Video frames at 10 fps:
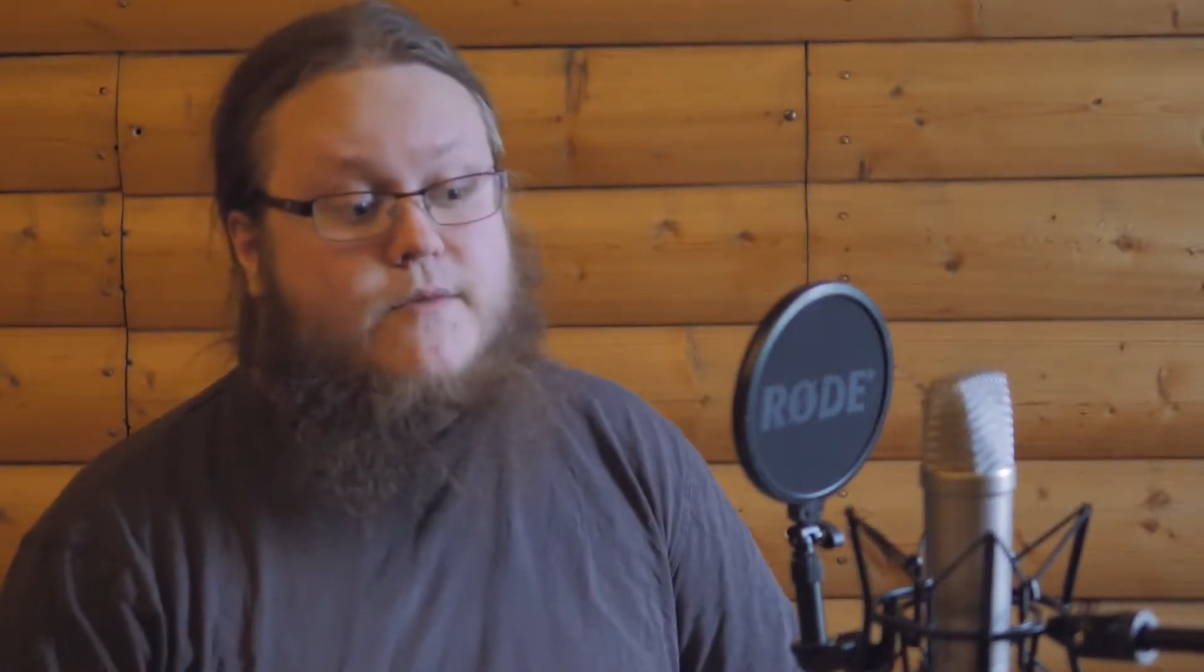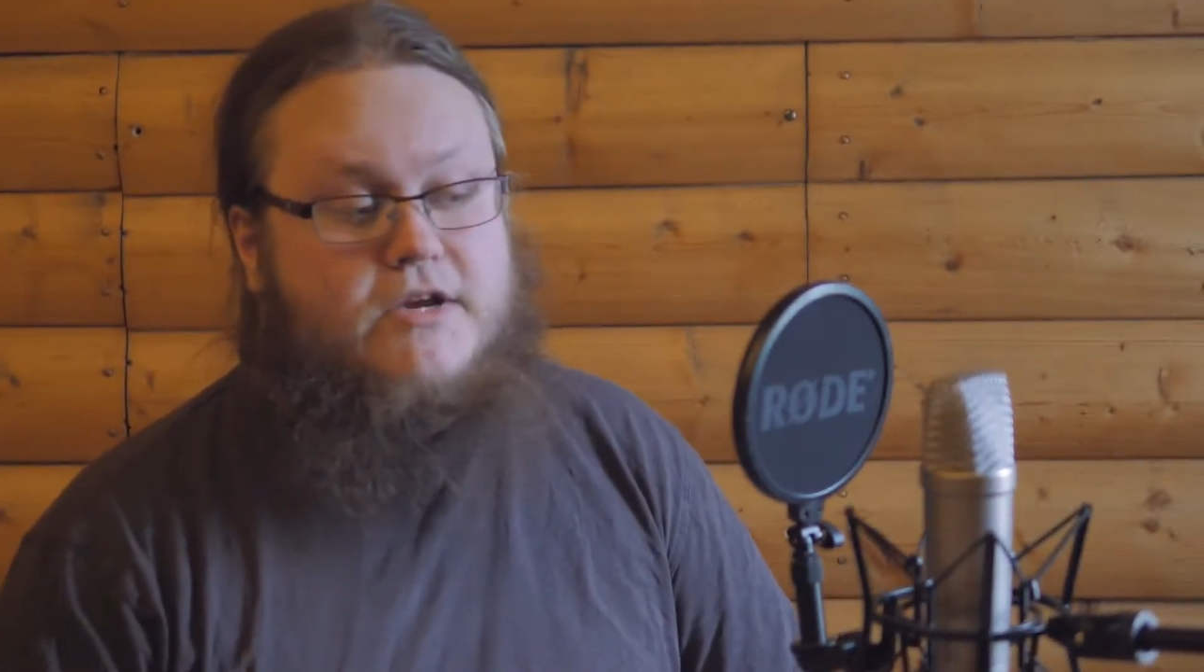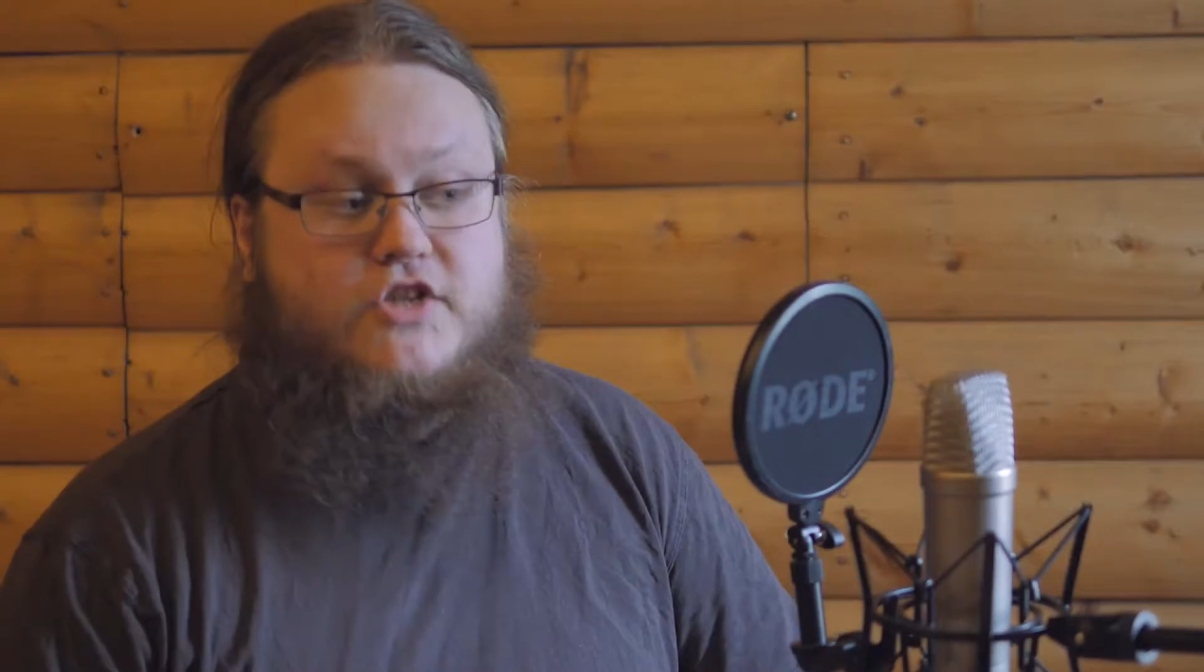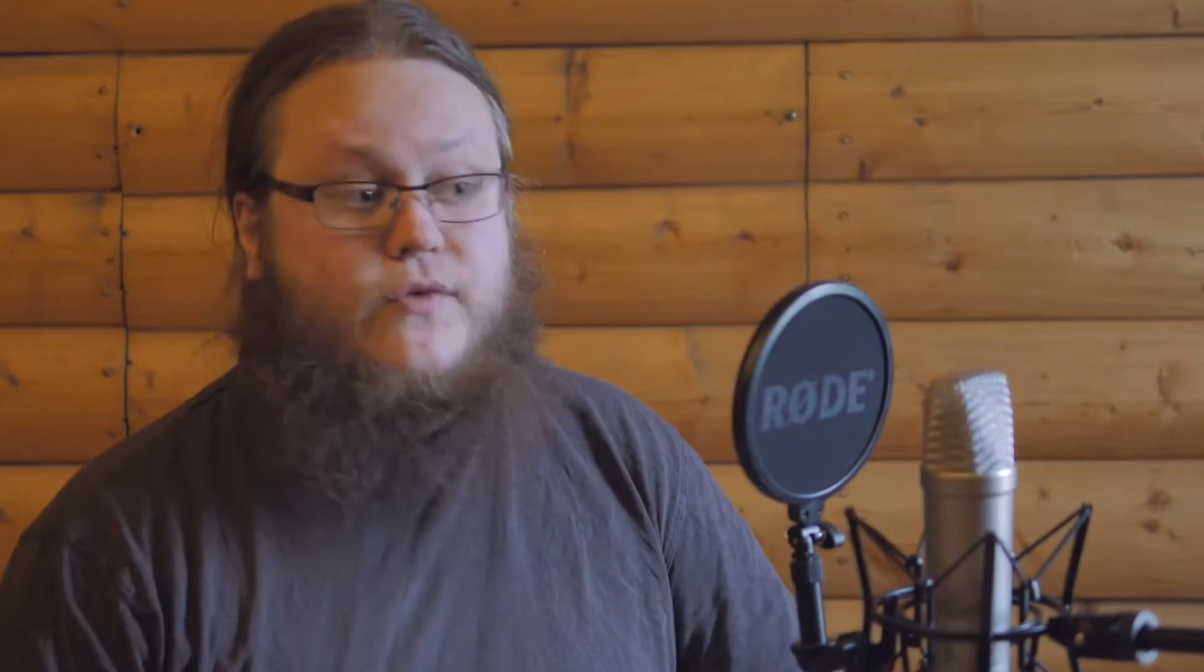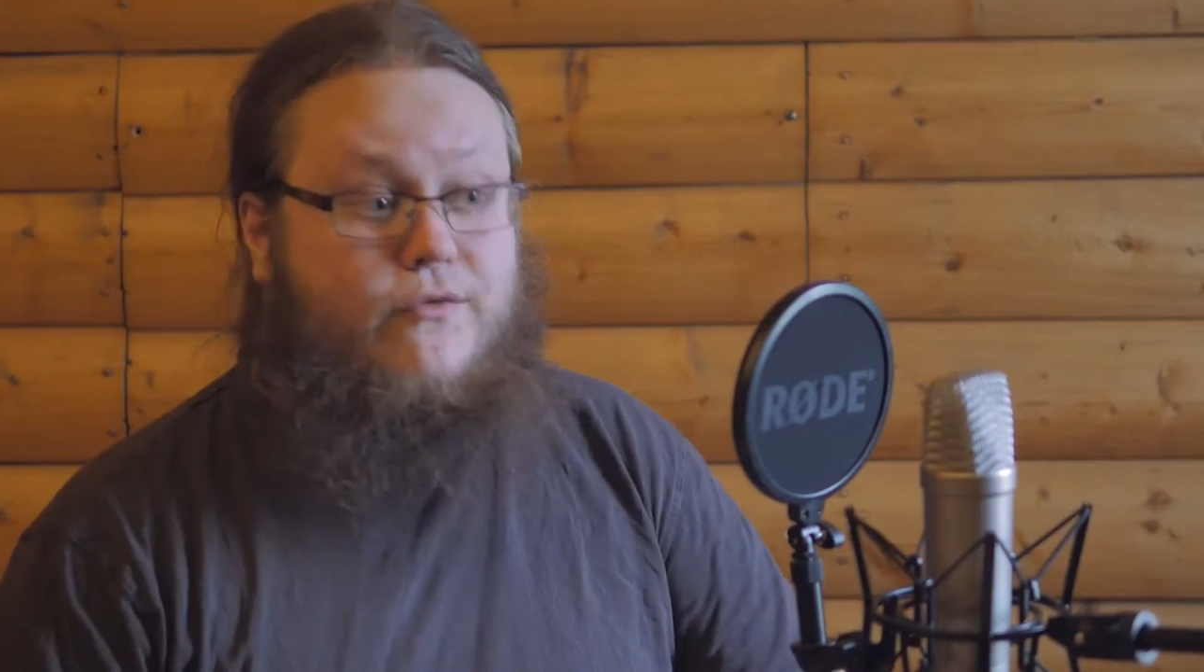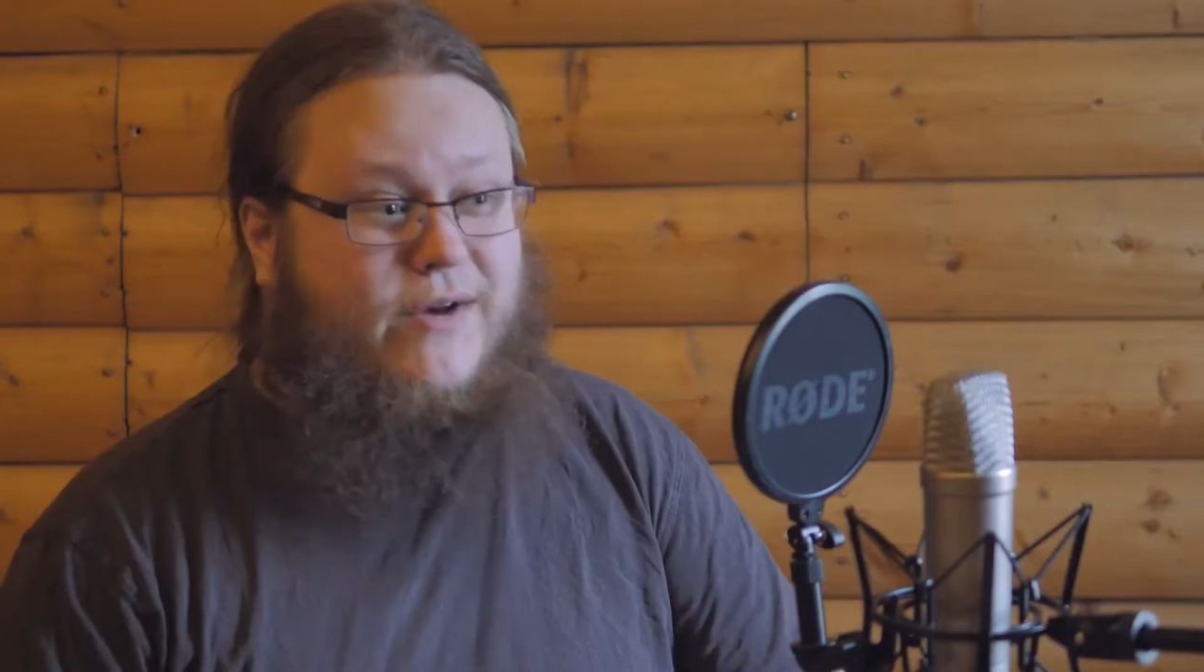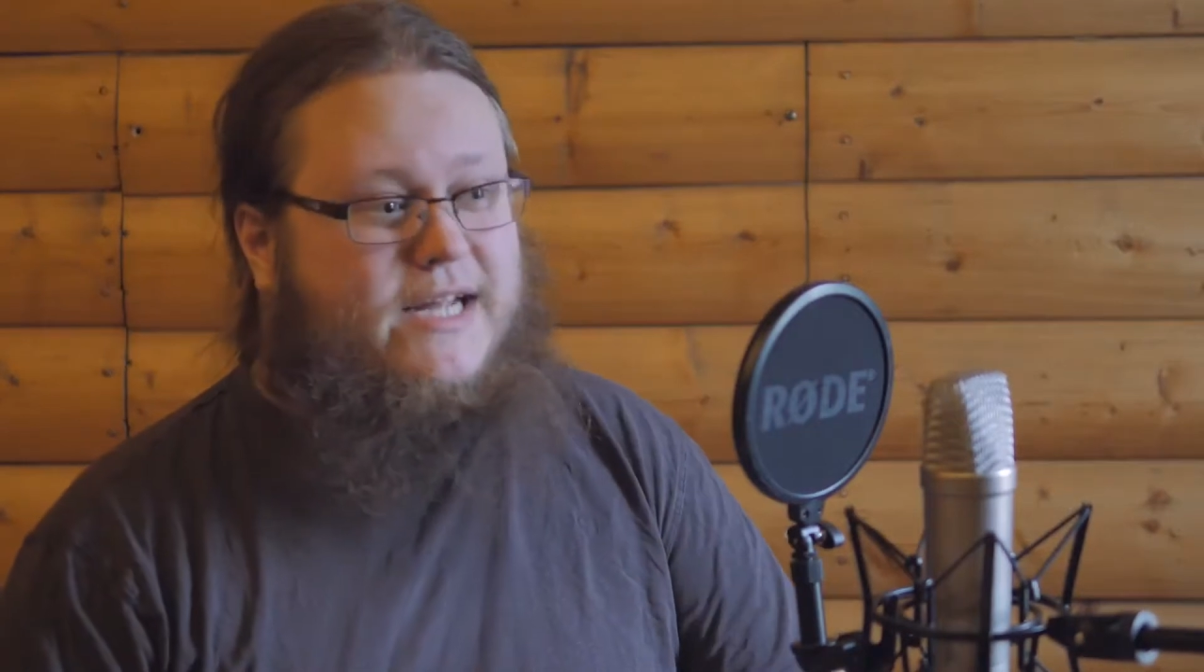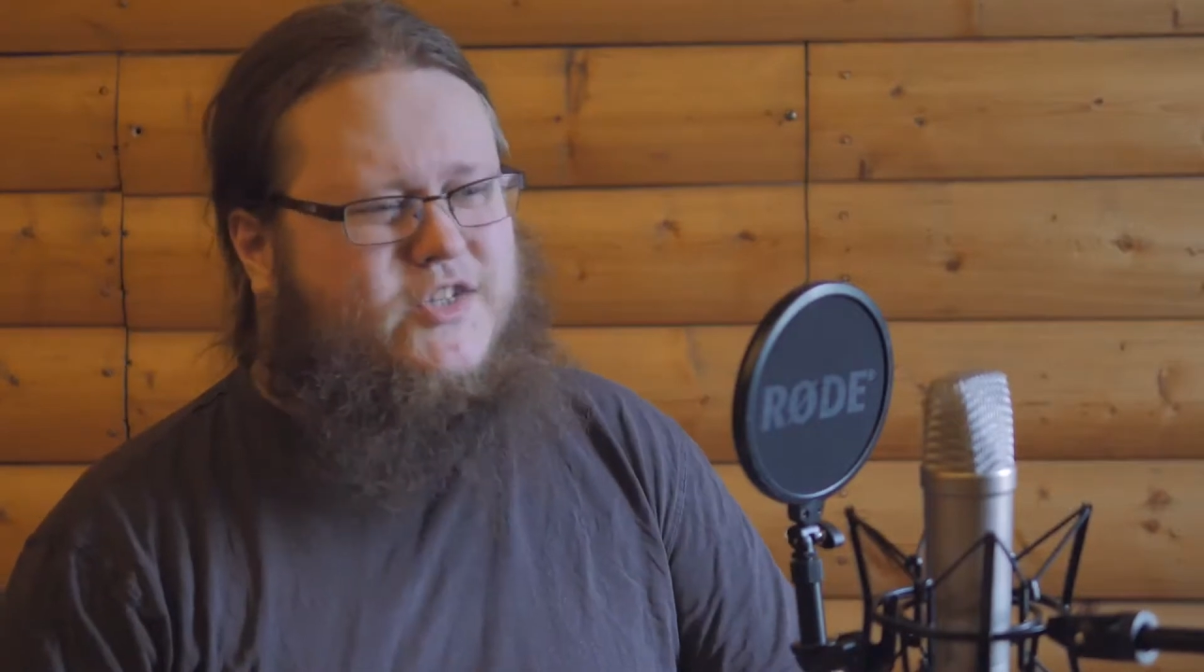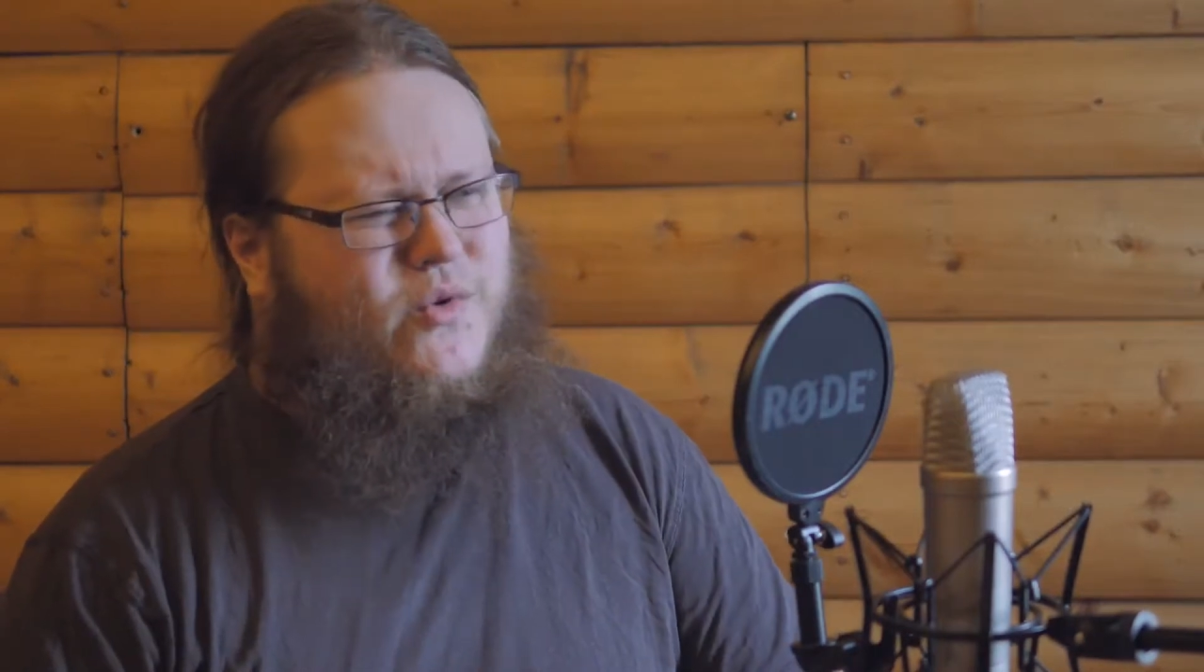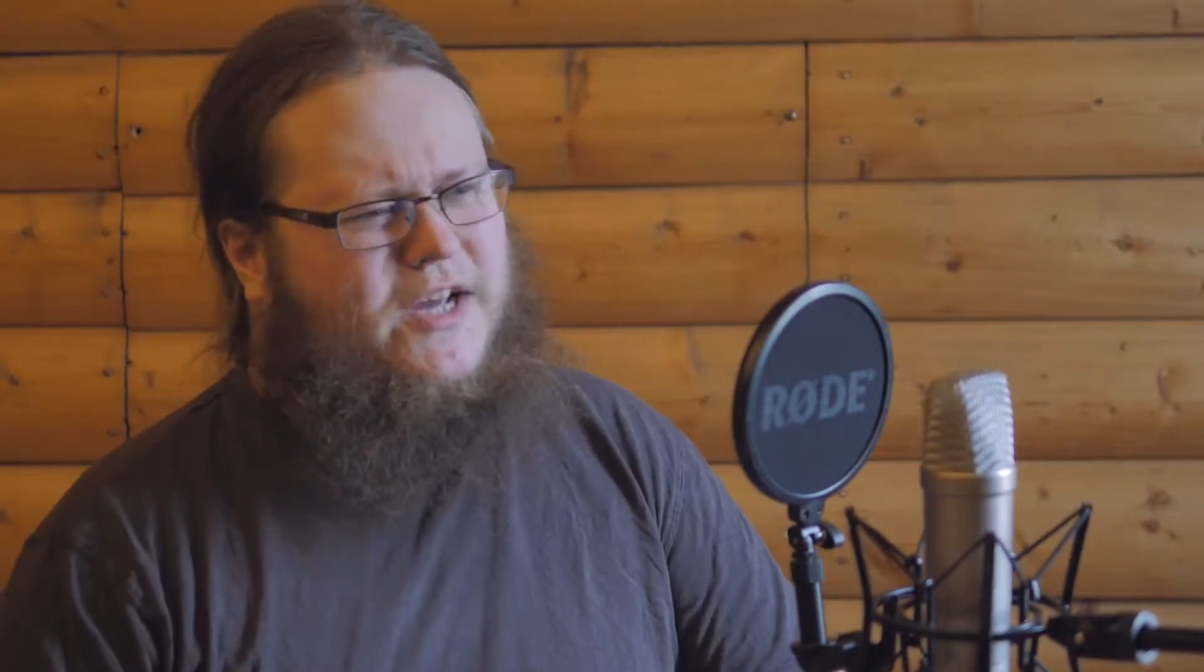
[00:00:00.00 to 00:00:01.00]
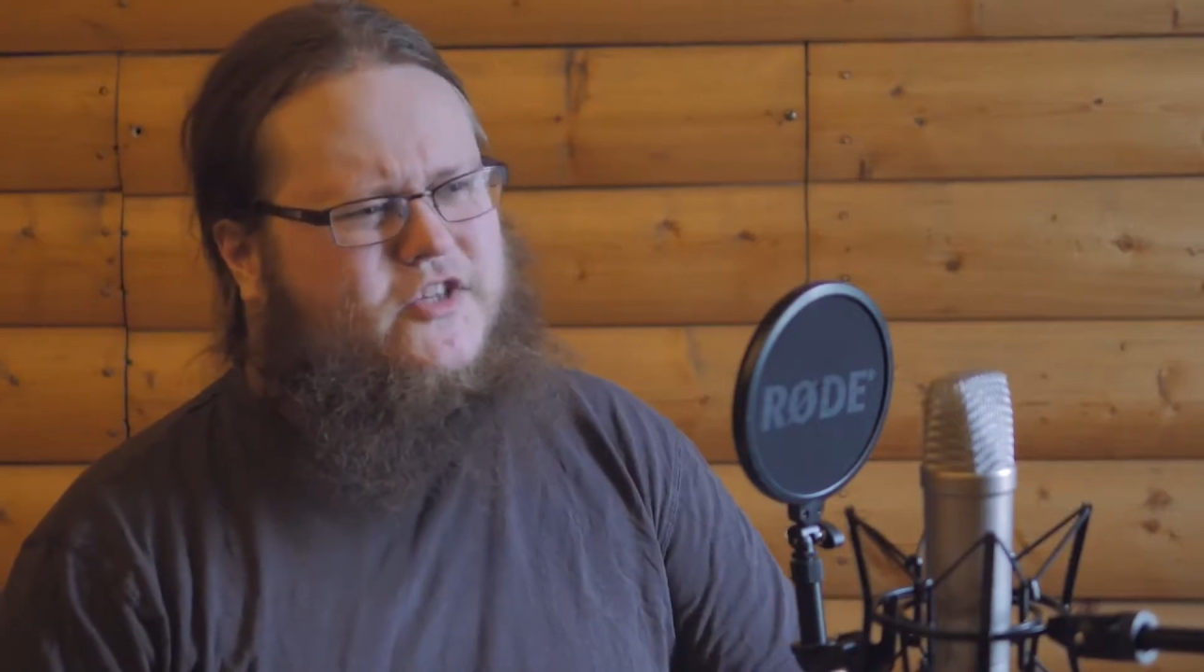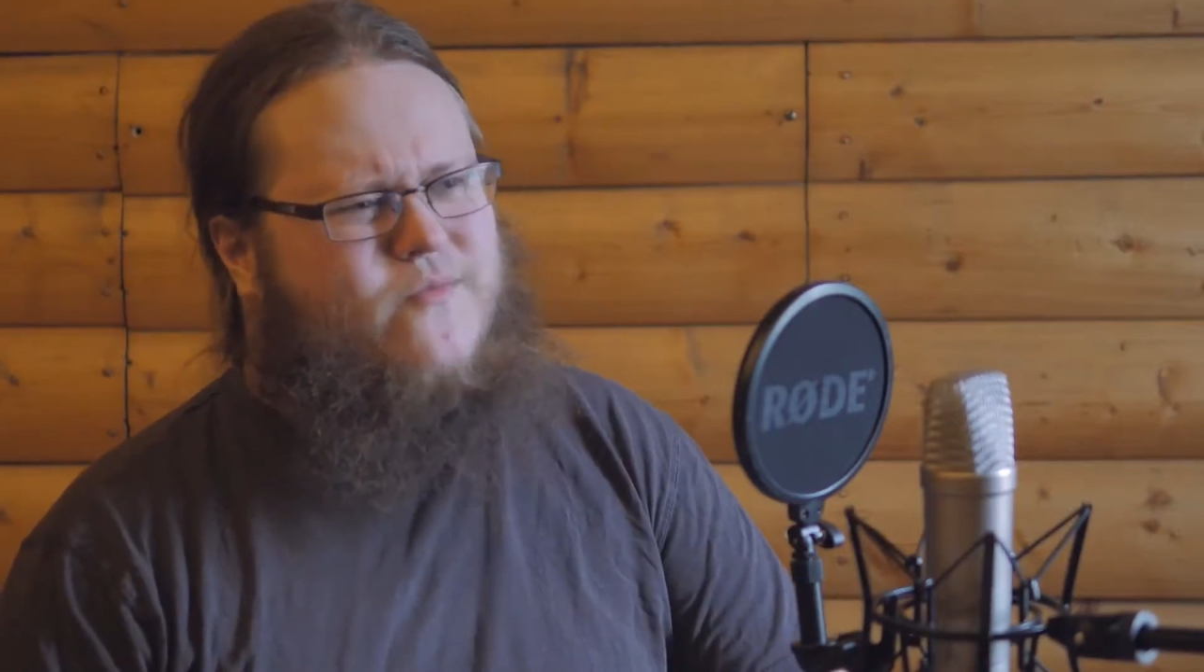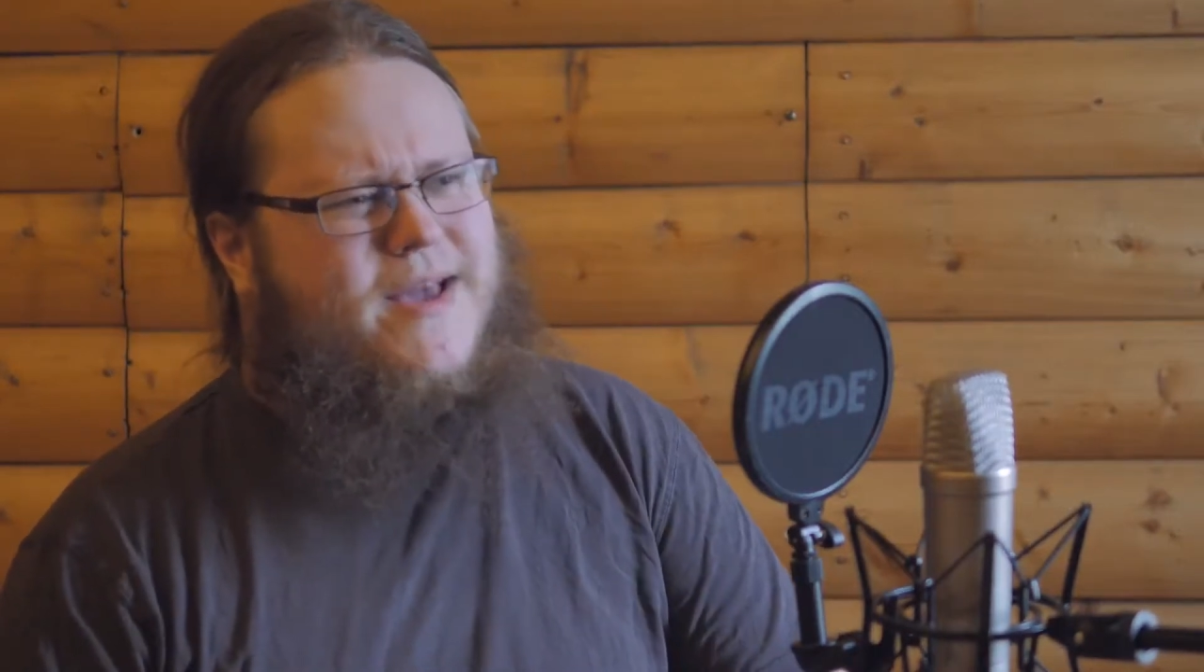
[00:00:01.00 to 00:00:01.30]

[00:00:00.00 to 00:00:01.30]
Because we really try to